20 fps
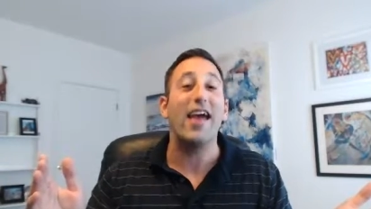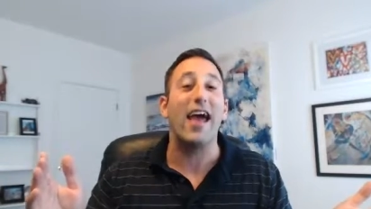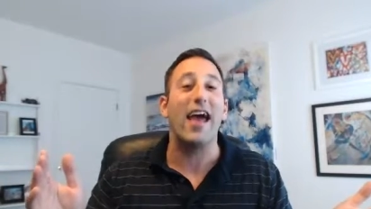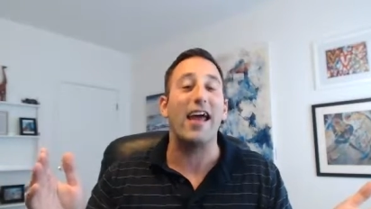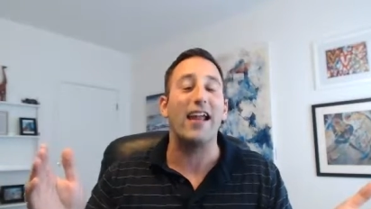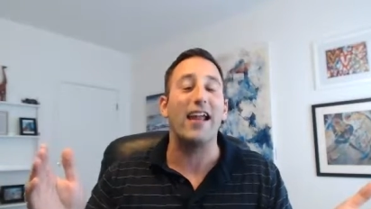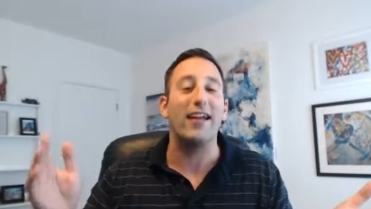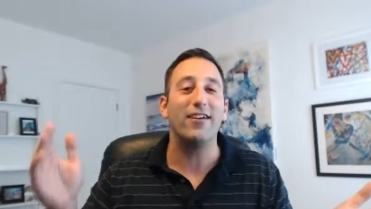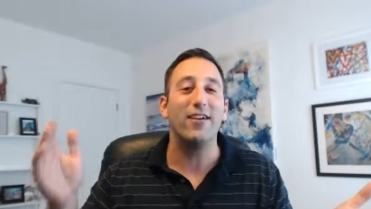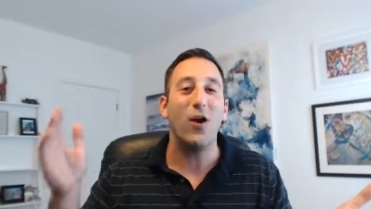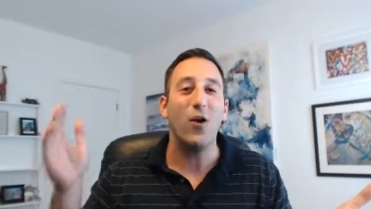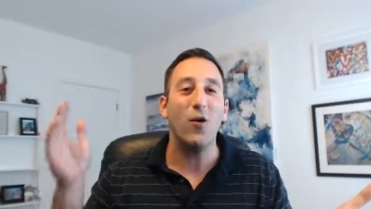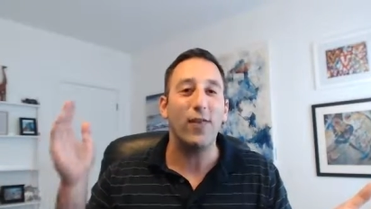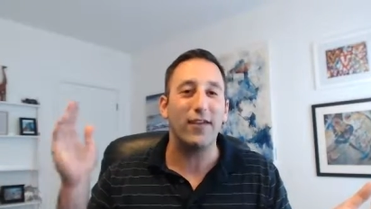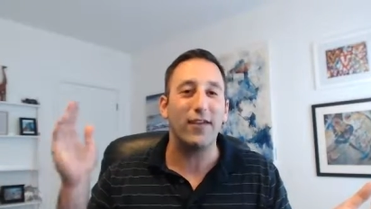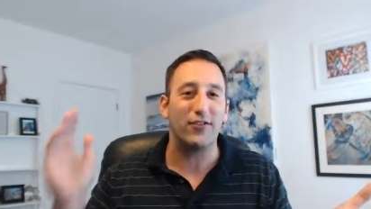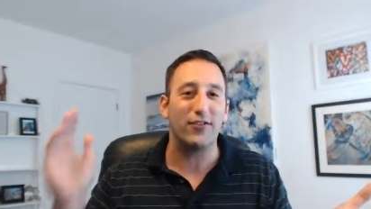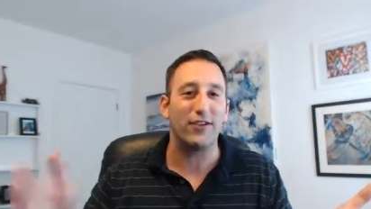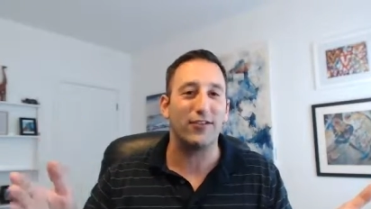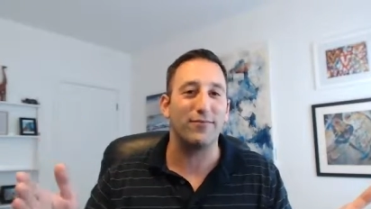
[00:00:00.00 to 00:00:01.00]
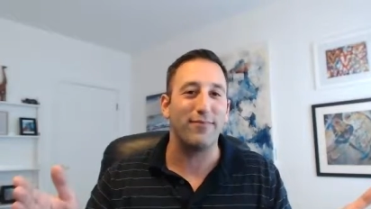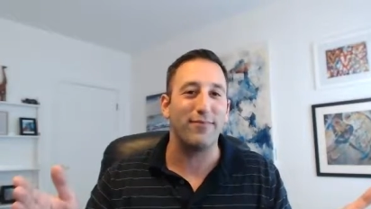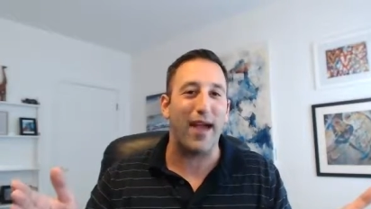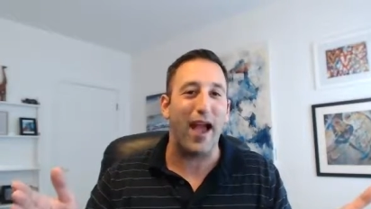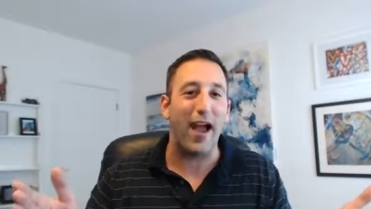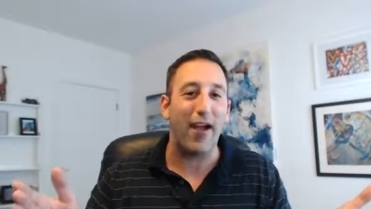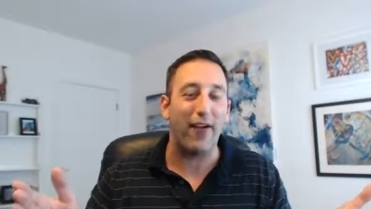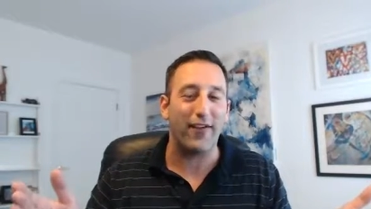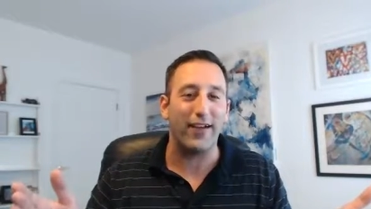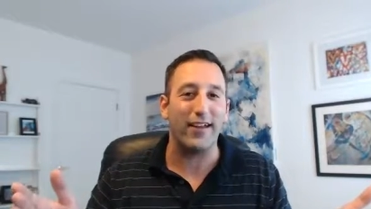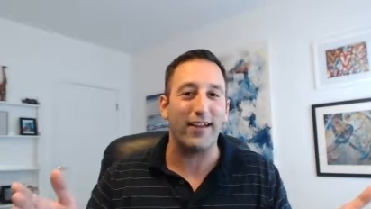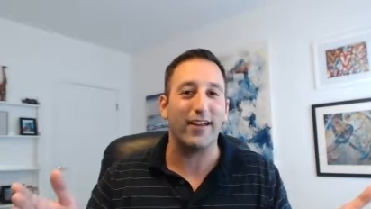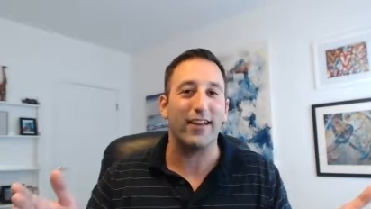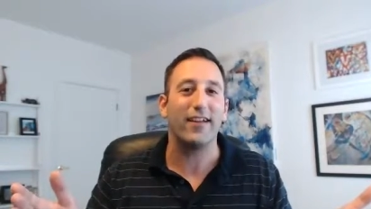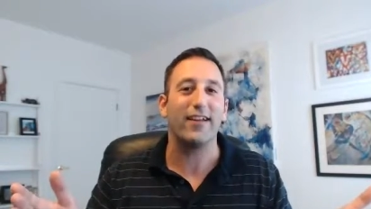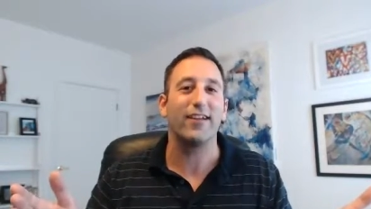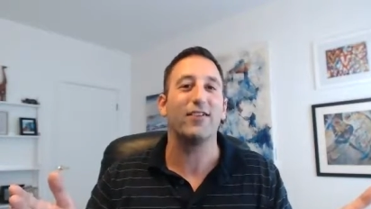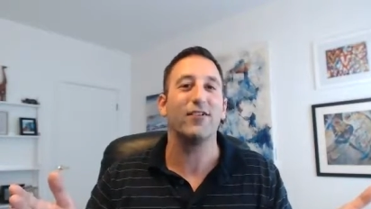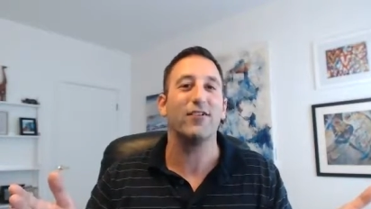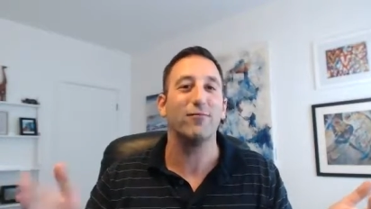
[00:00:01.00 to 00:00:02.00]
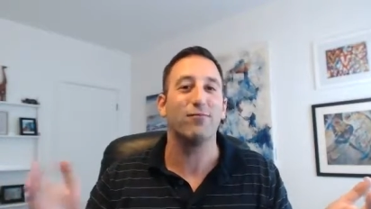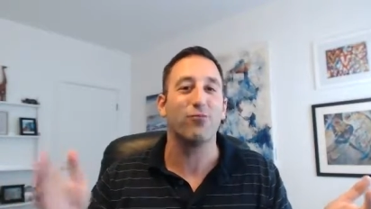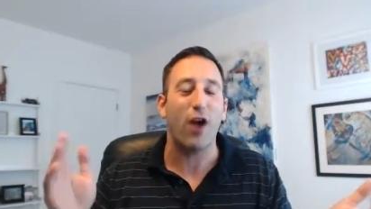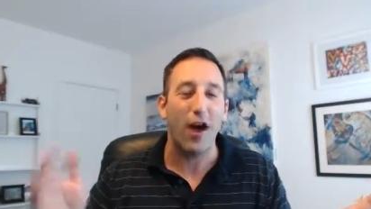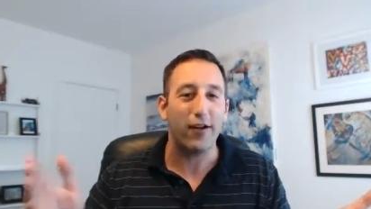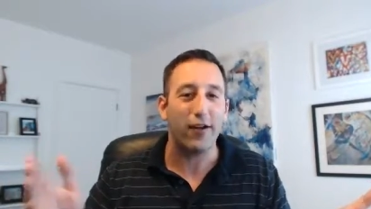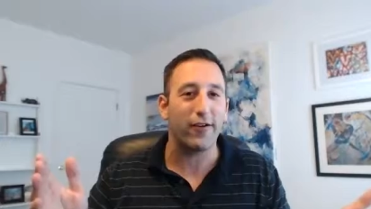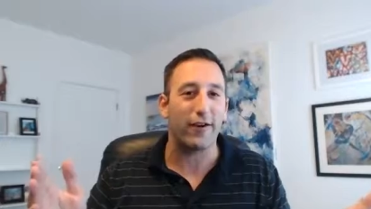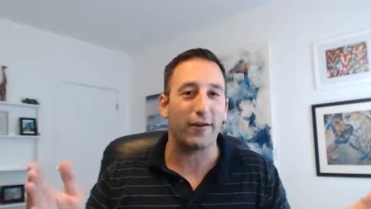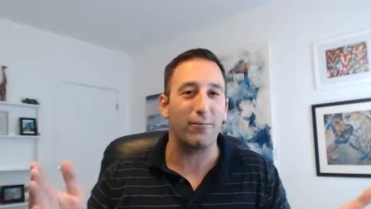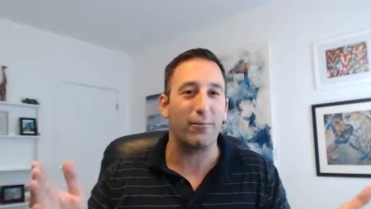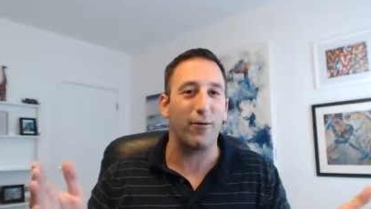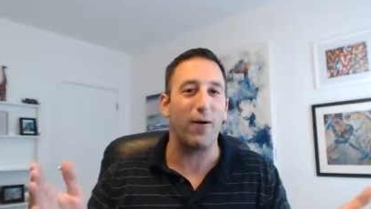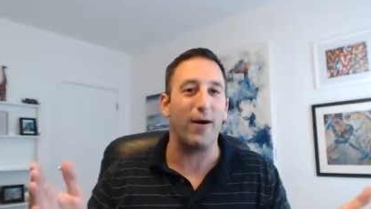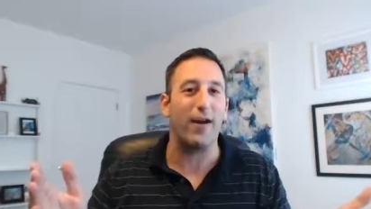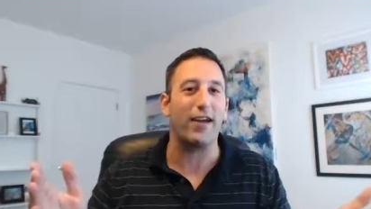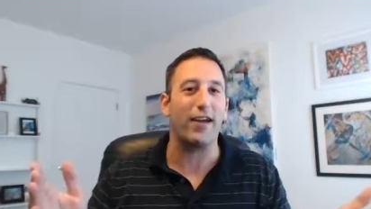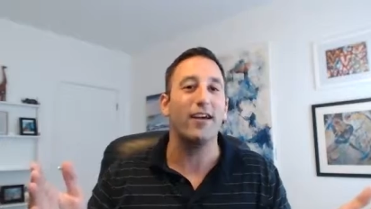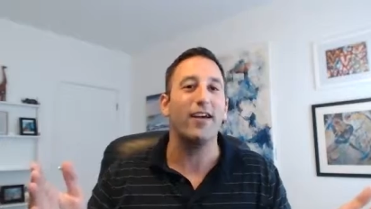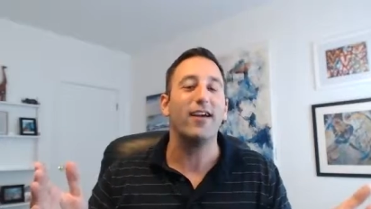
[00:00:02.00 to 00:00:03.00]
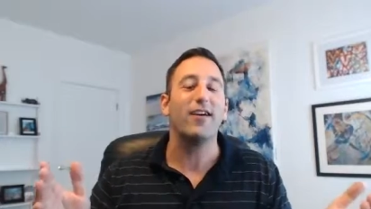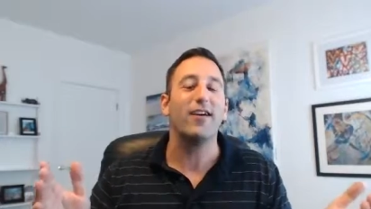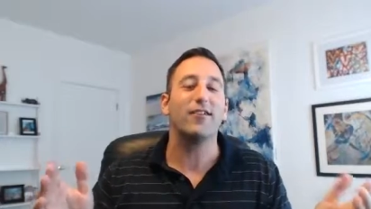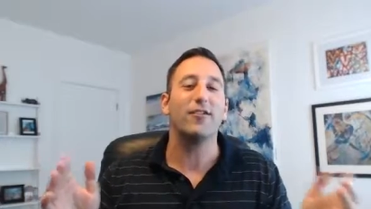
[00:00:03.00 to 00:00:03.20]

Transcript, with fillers: And I know that she's married to Brody Boyd,